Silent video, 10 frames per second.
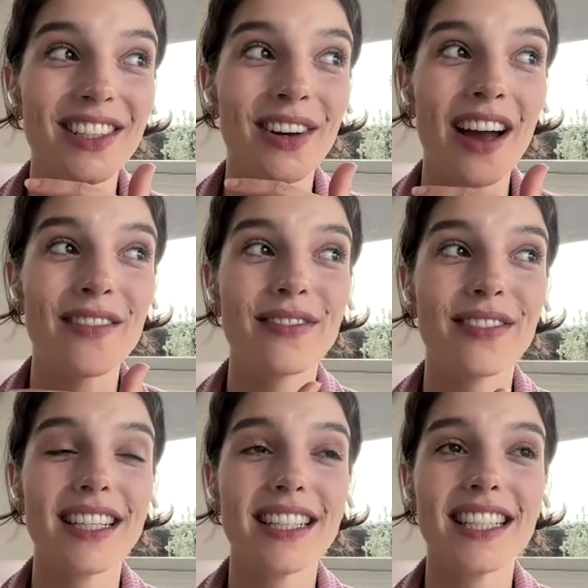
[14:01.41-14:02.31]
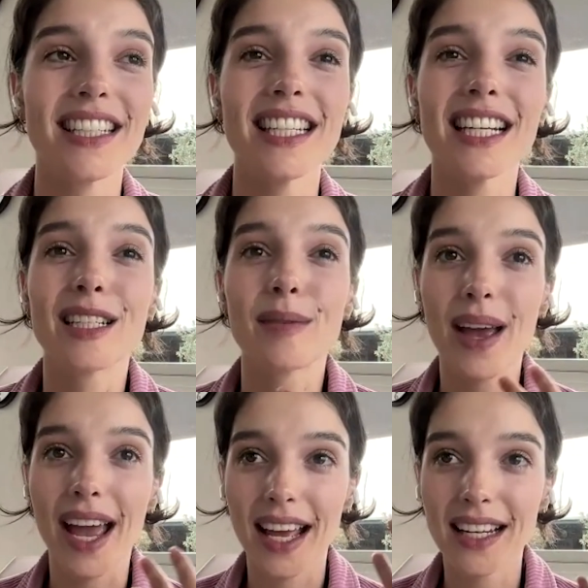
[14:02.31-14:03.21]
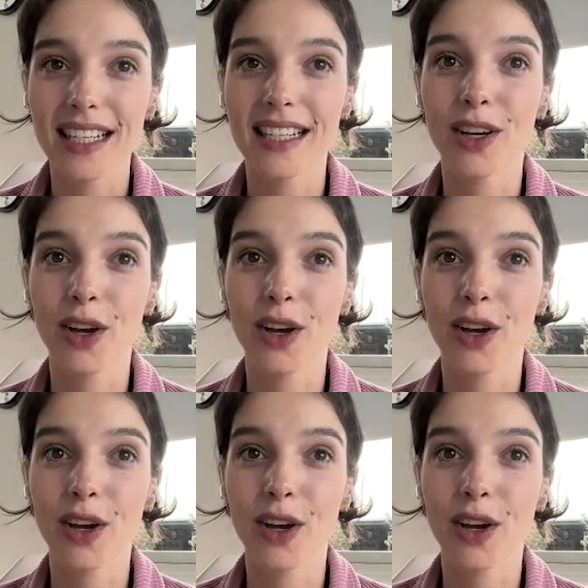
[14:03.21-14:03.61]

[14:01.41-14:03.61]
so I've since expanded the